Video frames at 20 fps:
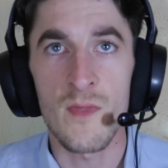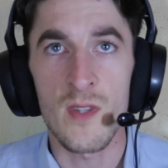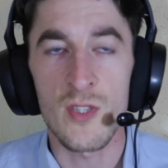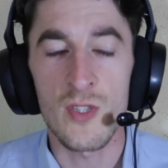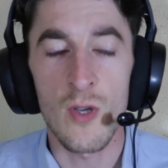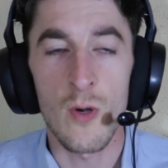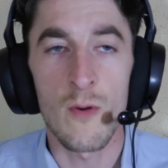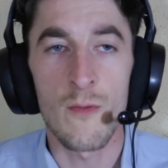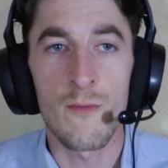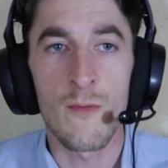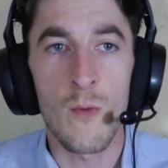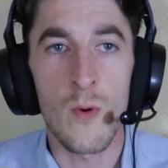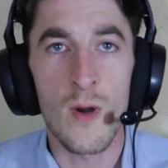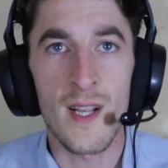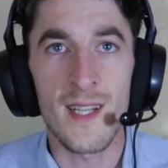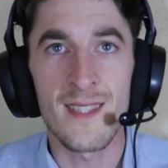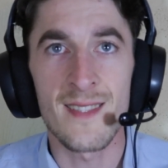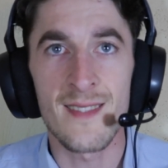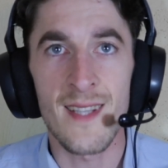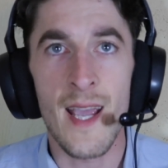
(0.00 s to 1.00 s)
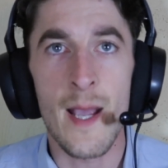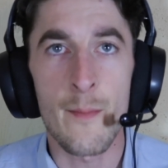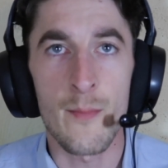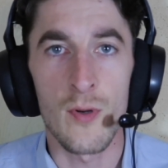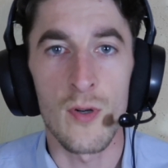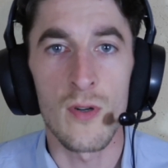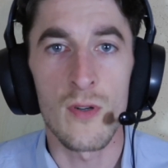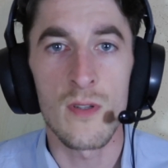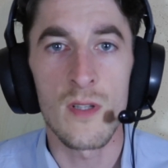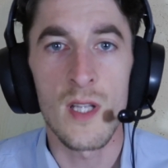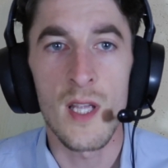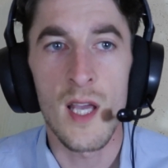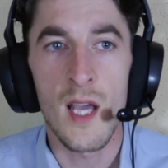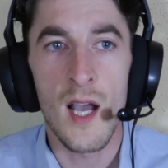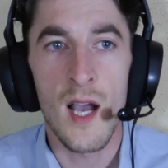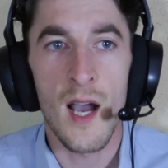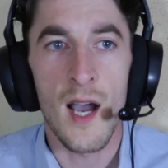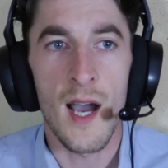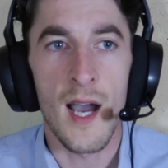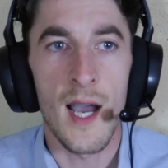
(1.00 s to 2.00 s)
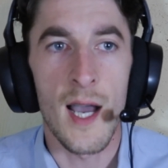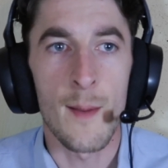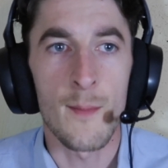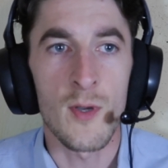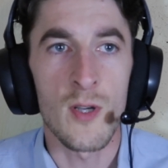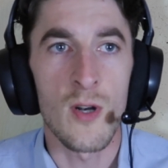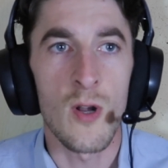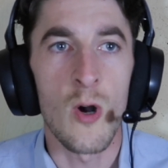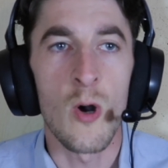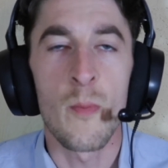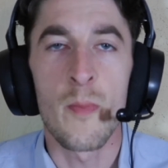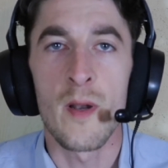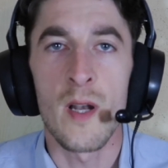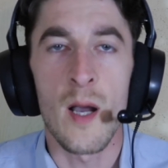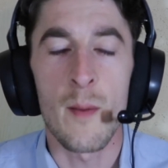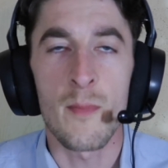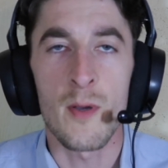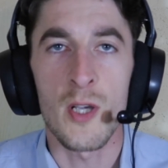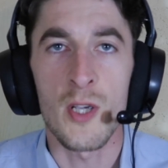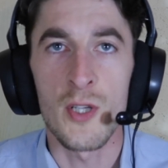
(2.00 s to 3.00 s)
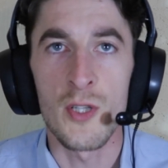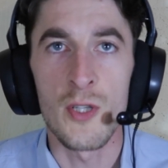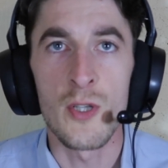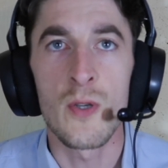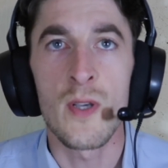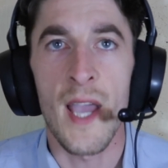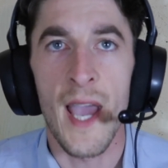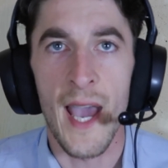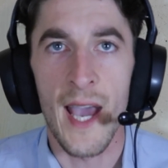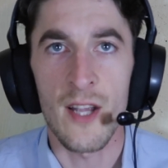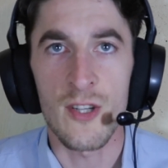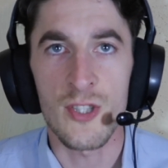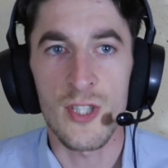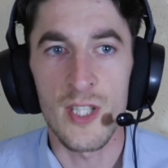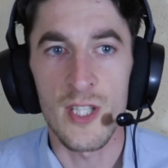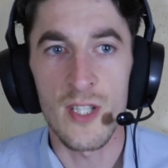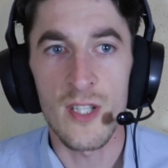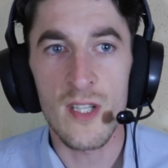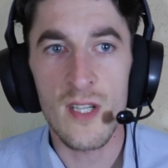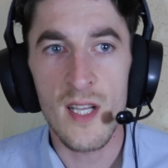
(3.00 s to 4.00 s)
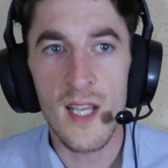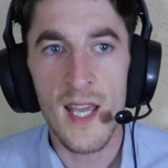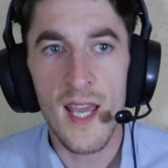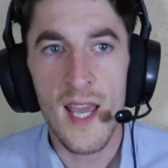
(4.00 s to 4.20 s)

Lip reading: So for example, I'm going to open up GNU Cache here,